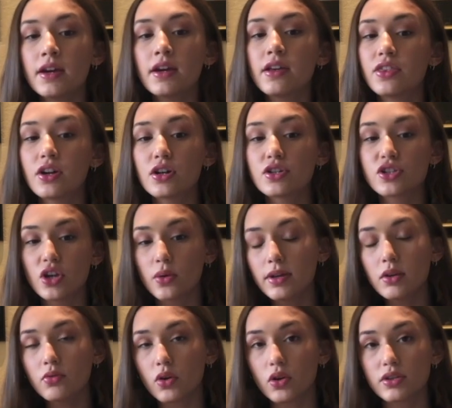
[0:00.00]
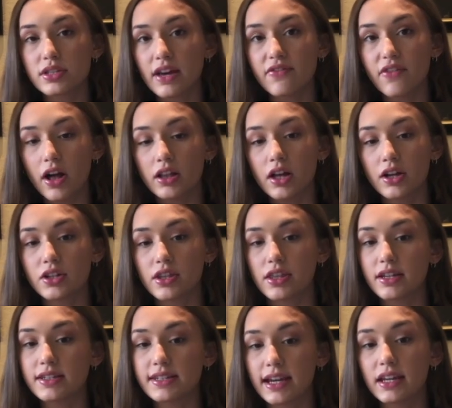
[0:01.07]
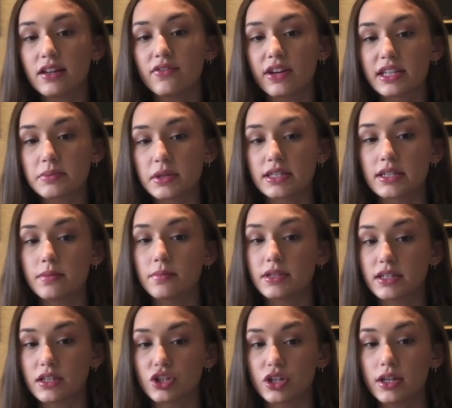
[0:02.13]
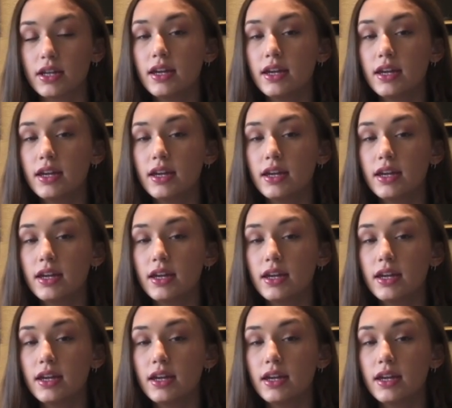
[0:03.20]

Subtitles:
There are so many roles that fall under the executive vice president position,